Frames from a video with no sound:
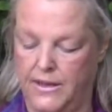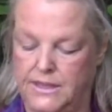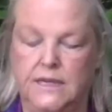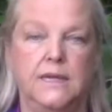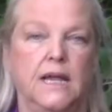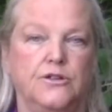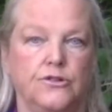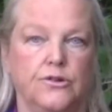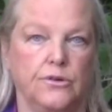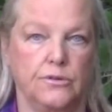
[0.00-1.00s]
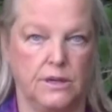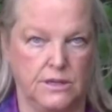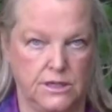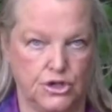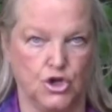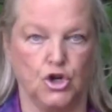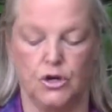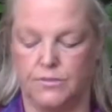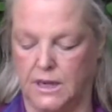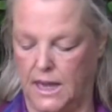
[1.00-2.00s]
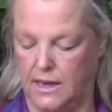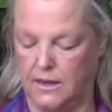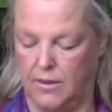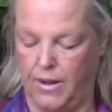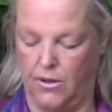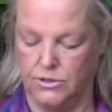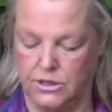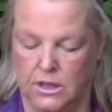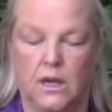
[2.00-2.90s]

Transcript: denatured or disturbed at about